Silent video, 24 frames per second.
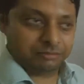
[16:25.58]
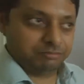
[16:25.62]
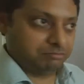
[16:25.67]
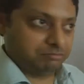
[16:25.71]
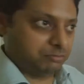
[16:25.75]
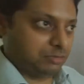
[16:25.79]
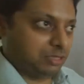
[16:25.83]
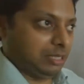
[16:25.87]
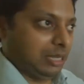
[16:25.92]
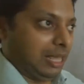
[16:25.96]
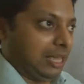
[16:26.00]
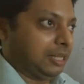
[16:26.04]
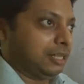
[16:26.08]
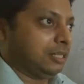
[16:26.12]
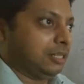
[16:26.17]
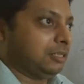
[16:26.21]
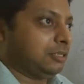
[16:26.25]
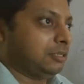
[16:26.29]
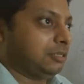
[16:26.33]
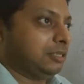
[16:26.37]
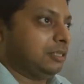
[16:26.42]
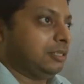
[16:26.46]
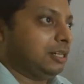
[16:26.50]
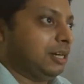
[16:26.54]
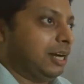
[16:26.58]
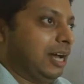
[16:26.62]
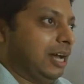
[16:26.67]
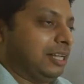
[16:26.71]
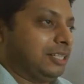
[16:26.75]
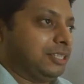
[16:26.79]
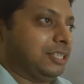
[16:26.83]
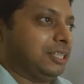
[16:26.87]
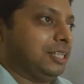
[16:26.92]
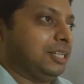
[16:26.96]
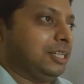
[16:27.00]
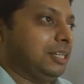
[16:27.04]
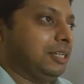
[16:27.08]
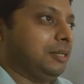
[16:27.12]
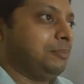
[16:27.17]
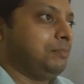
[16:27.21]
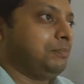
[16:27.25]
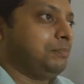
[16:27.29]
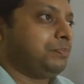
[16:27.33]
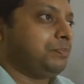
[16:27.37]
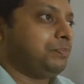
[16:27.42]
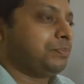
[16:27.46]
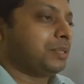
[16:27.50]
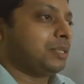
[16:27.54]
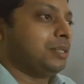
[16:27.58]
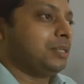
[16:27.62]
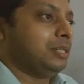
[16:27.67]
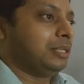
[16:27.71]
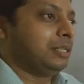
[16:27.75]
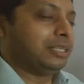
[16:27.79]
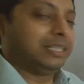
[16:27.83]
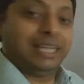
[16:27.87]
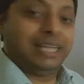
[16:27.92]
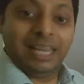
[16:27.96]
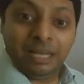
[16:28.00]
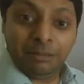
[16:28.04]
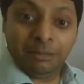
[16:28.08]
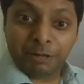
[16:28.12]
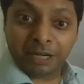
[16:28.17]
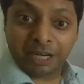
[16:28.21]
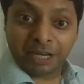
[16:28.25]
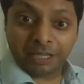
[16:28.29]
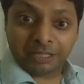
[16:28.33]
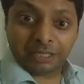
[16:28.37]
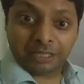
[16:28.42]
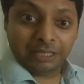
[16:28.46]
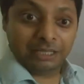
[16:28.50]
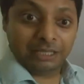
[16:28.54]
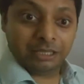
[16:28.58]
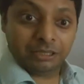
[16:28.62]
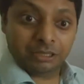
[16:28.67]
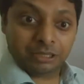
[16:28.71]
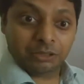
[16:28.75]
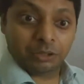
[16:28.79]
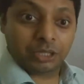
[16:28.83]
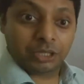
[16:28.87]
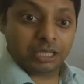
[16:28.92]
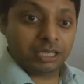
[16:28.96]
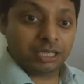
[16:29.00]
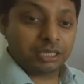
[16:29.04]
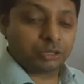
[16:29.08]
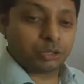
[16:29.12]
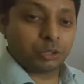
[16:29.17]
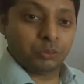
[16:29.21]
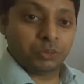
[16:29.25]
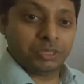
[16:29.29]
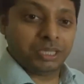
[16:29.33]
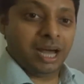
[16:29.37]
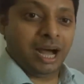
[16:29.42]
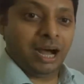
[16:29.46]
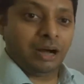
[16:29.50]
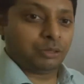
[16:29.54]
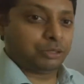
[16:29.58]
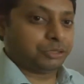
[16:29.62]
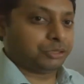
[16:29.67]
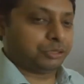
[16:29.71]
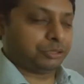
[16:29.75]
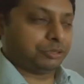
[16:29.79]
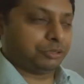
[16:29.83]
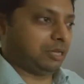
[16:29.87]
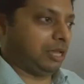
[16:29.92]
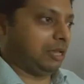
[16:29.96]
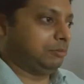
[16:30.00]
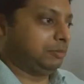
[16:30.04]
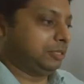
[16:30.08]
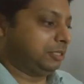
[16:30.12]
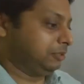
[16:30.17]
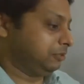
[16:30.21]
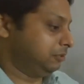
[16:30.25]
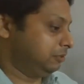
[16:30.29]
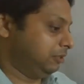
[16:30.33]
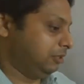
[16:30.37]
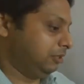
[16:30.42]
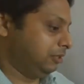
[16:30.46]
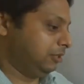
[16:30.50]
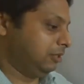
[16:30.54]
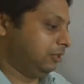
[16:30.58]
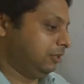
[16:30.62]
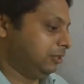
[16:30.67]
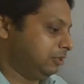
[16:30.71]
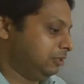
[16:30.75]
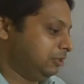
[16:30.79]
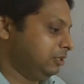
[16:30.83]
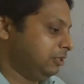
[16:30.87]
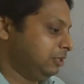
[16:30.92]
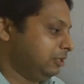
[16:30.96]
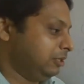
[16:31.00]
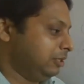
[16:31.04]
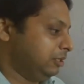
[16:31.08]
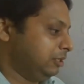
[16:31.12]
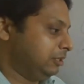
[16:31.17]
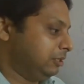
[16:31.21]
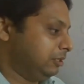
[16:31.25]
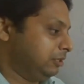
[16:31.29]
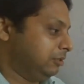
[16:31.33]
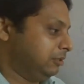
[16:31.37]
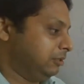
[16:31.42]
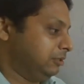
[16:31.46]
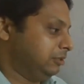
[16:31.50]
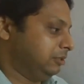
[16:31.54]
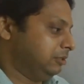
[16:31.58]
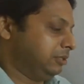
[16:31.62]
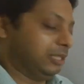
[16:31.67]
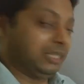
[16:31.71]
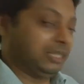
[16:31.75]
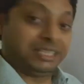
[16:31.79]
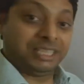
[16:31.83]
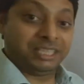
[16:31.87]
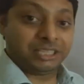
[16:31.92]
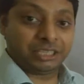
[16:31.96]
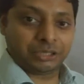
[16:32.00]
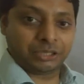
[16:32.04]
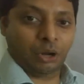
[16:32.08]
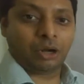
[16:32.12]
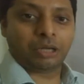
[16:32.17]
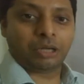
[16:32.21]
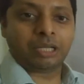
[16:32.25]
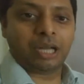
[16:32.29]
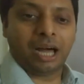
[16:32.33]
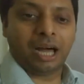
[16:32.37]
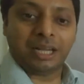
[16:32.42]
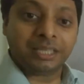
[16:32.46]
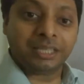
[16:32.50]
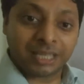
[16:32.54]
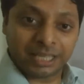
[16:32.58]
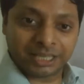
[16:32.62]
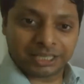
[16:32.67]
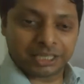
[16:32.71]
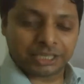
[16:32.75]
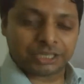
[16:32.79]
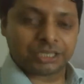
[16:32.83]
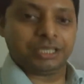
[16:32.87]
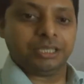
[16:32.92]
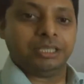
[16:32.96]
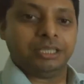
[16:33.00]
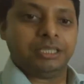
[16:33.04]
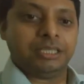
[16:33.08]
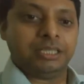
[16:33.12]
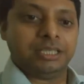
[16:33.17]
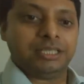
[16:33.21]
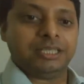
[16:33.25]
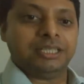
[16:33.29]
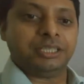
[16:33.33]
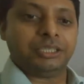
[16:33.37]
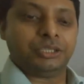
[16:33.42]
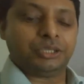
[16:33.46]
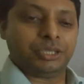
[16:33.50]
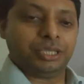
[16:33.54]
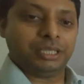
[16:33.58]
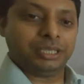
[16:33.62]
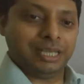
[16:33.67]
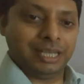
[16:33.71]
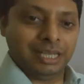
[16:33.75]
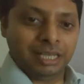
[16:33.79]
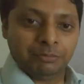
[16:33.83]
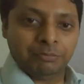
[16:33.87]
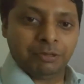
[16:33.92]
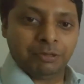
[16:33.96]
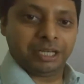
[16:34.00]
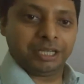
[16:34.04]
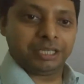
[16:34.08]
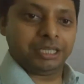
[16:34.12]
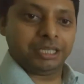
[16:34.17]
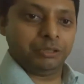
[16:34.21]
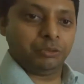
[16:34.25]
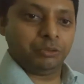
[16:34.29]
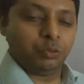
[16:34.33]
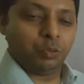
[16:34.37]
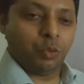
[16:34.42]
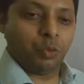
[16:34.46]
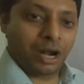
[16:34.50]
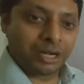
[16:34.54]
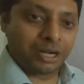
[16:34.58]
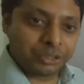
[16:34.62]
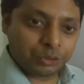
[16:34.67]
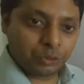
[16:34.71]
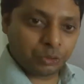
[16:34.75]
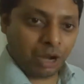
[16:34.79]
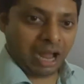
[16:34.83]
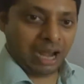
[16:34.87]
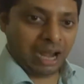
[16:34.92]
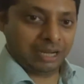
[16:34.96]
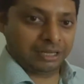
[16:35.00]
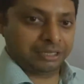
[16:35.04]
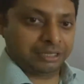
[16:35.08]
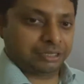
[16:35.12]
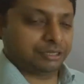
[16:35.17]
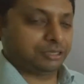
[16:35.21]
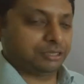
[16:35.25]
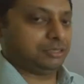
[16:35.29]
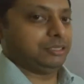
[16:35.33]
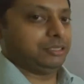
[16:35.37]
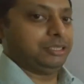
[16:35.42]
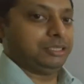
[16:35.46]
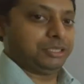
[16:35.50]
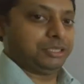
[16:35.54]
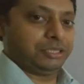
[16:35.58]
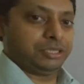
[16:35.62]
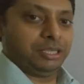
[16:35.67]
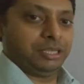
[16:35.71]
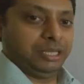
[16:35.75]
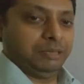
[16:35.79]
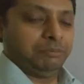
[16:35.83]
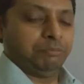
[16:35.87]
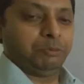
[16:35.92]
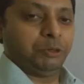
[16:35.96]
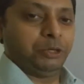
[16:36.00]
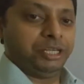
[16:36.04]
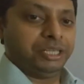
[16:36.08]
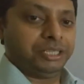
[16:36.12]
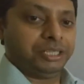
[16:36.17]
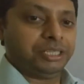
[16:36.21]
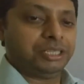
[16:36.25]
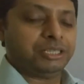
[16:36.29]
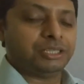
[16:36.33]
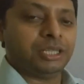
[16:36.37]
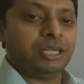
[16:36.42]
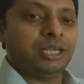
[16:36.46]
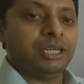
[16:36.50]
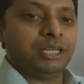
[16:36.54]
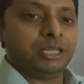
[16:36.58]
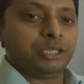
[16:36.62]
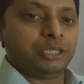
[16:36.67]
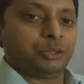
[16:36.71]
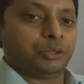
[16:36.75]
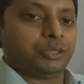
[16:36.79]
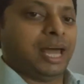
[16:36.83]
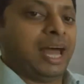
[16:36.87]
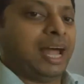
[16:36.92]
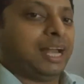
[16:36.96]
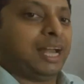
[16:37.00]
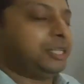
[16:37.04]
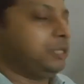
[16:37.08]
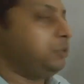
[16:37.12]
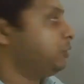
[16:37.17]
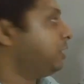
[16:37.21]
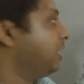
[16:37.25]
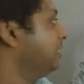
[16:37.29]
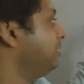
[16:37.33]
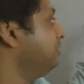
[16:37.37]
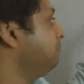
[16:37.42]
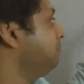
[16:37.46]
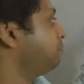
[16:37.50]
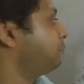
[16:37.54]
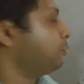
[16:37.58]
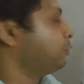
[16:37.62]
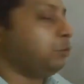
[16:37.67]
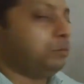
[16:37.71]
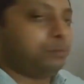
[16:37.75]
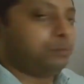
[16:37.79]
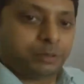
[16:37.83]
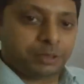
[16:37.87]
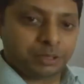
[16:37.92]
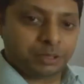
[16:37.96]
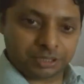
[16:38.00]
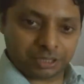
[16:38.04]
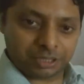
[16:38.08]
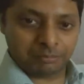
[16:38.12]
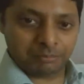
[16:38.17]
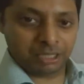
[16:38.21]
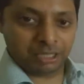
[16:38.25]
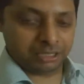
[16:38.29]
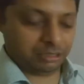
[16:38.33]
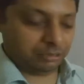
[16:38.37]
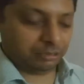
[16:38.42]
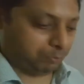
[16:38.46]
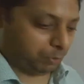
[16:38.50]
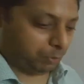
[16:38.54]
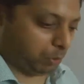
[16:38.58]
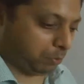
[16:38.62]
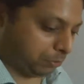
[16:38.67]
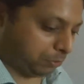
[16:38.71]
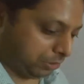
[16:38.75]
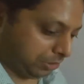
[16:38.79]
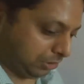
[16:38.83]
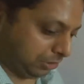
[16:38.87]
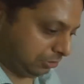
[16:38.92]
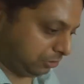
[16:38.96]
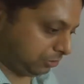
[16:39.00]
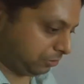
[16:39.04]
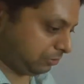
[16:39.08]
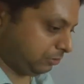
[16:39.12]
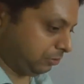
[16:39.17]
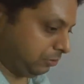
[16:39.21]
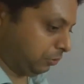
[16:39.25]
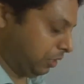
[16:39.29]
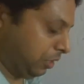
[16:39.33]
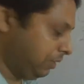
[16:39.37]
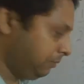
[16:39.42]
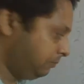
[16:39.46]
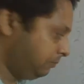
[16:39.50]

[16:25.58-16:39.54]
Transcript: like as a deliberately. Okay, so without, I mean, it is not unnecessary. It is deliberate. You want to add these impurities so that you can improve some other properties. Okay.